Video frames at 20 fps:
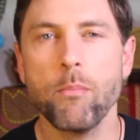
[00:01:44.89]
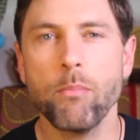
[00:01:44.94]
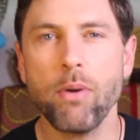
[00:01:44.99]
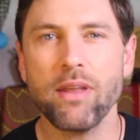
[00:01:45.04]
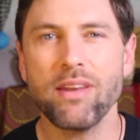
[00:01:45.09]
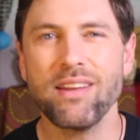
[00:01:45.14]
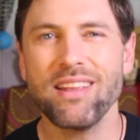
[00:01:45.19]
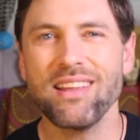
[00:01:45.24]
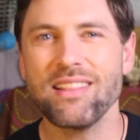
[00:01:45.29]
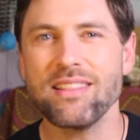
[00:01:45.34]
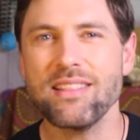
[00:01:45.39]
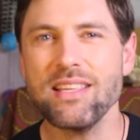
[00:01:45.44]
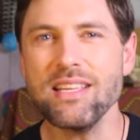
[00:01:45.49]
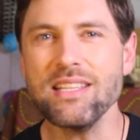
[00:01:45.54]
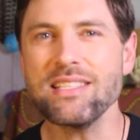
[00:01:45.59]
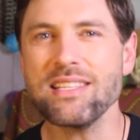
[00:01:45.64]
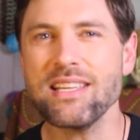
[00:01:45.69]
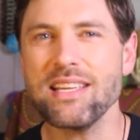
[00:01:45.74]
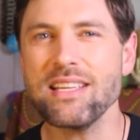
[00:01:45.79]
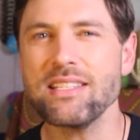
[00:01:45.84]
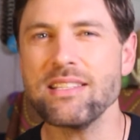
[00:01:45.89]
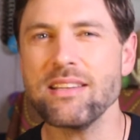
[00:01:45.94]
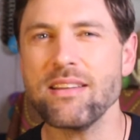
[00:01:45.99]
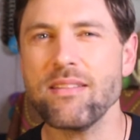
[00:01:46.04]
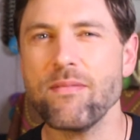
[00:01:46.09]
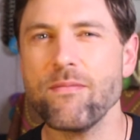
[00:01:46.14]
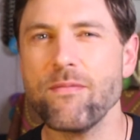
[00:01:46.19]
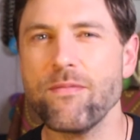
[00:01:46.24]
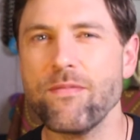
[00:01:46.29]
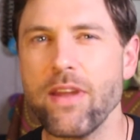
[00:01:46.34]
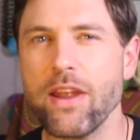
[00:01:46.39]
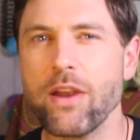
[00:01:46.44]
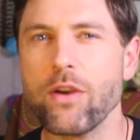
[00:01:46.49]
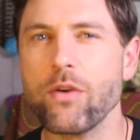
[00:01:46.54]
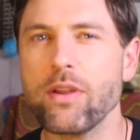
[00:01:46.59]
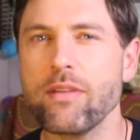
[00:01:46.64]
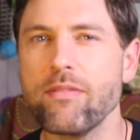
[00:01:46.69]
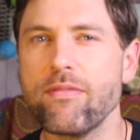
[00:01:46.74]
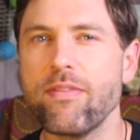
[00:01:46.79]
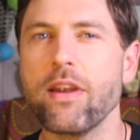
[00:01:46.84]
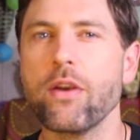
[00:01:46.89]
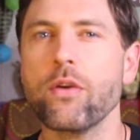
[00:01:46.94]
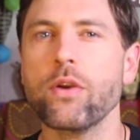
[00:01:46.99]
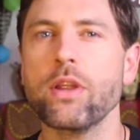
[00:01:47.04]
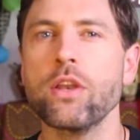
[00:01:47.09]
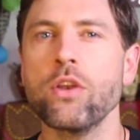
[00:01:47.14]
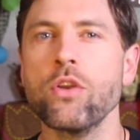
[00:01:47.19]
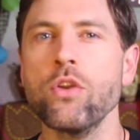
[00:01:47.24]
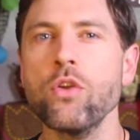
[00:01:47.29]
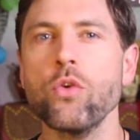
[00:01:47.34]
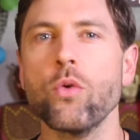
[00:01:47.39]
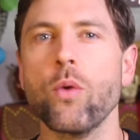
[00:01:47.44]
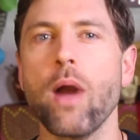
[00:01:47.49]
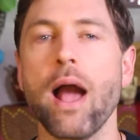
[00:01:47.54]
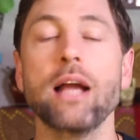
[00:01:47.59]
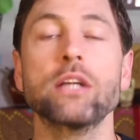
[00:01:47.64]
But this isn't very, very new.